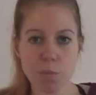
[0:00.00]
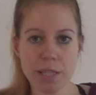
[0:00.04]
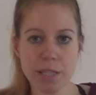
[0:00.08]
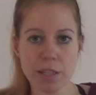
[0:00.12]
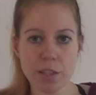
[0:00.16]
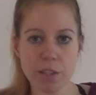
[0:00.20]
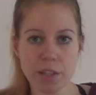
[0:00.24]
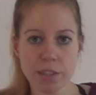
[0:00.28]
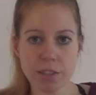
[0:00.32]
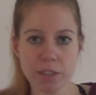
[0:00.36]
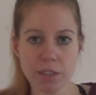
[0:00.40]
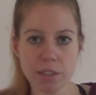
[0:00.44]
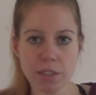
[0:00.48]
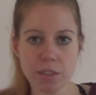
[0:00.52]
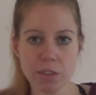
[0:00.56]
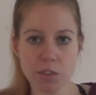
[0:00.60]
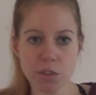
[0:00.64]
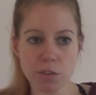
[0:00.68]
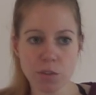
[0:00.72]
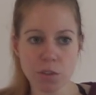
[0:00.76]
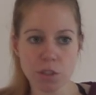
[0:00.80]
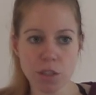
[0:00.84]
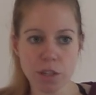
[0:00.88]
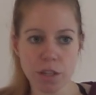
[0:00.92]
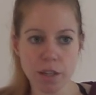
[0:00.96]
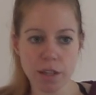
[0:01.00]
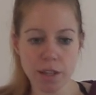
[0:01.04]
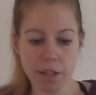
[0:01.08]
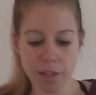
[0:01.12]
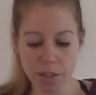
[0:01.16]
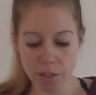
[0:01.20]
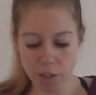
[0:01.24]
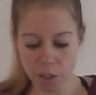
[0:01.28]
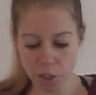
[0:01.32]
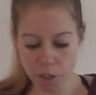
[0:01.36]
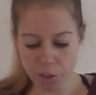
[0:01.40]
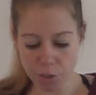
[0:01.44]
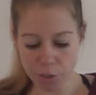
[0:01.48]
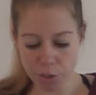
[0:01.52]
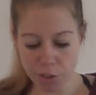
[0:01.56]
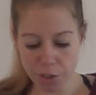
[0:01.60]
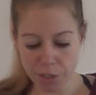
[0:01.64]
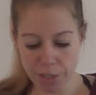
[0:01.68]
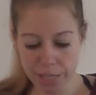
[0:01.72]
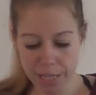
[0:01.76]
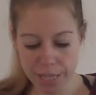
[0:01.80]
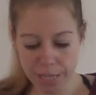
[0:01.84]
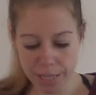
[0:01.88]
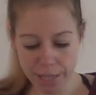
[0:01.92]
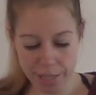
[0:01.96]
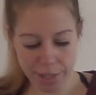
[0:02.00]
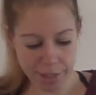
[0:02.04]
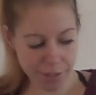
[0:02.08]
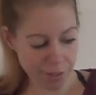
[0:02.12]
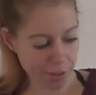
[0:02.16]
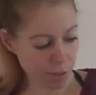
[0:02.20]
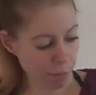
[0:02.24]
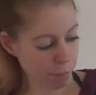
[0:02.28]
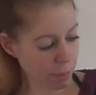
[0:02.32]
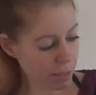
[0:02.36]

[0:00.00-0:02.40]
cuddled under the ear,